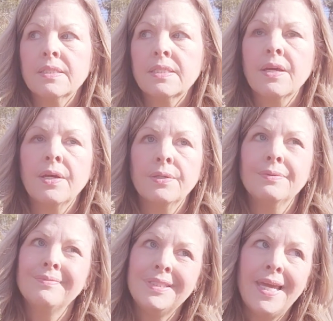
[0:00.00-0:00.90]

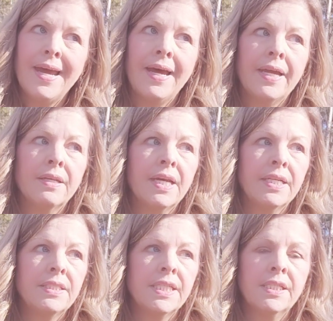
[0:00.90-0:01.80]
So yeah,
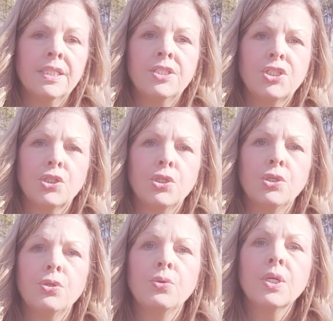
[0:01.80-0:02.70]
I tended
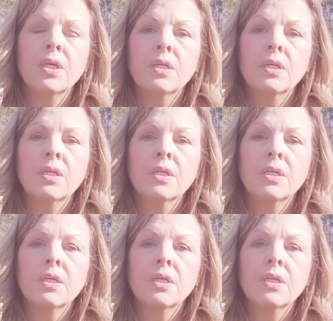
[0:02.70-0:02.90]
to